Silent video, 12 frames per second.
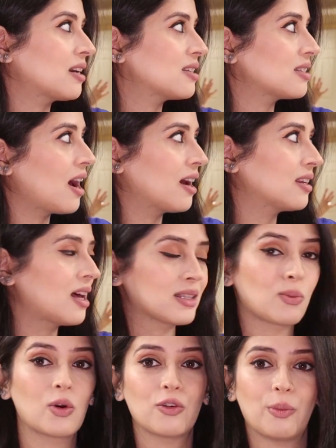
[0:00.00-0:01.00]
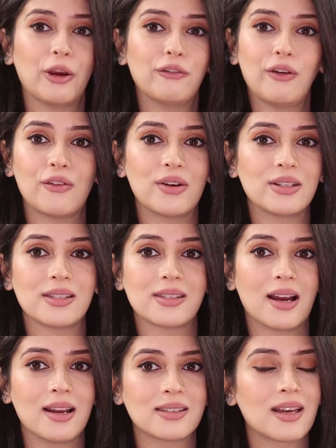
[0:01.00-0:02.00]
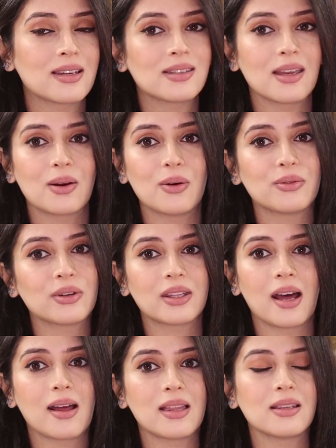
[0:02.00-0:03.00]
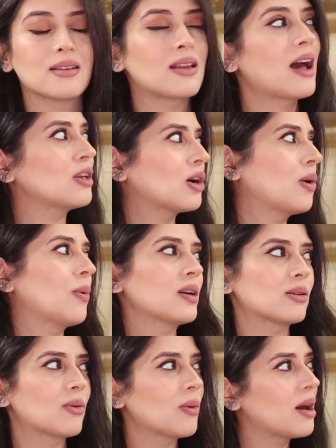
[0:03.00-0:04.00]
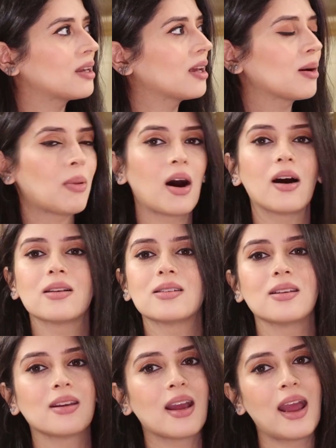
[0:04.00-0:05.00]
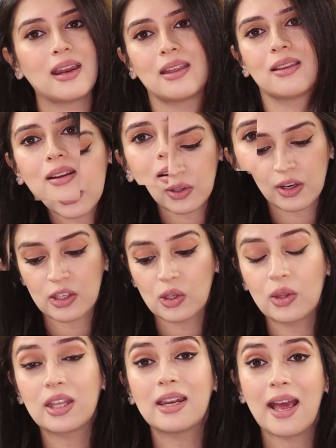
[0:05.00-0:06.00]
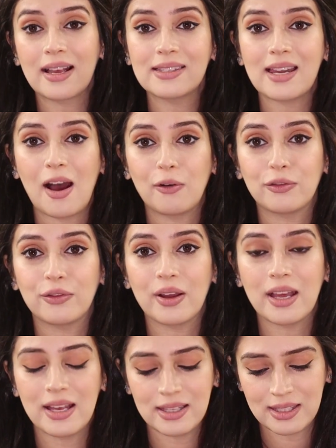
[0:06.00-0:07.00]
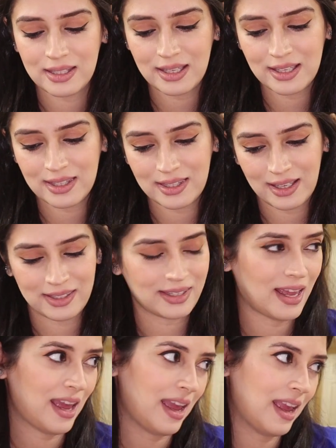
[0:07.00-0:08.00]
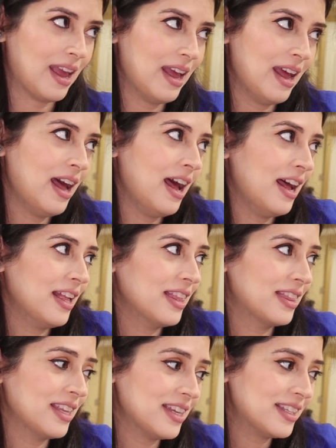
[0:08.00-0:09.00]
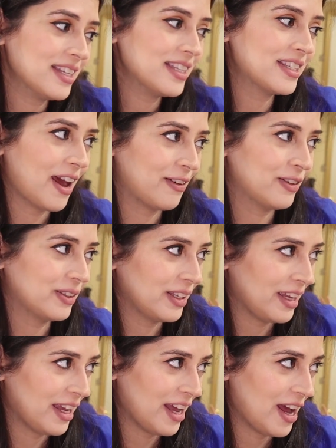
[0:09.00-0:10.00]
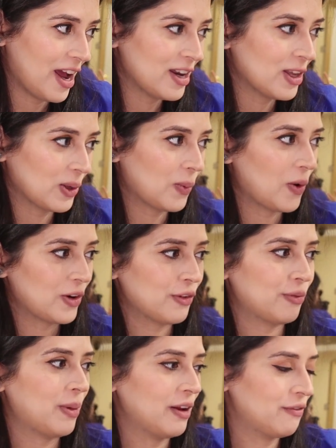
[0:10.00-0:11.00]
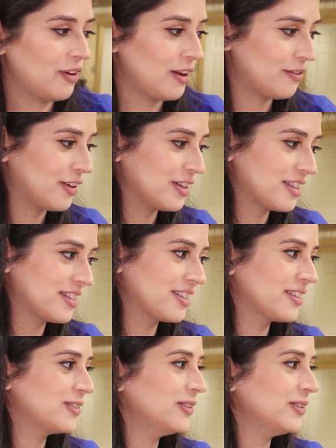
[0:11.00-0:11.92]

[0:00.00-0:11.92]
that design, that's one of my favourite designs, I'd say go for that. And that you can wear to a wedding, party, anything. So the next outfit is D6A. This is definitely another one of my favourites.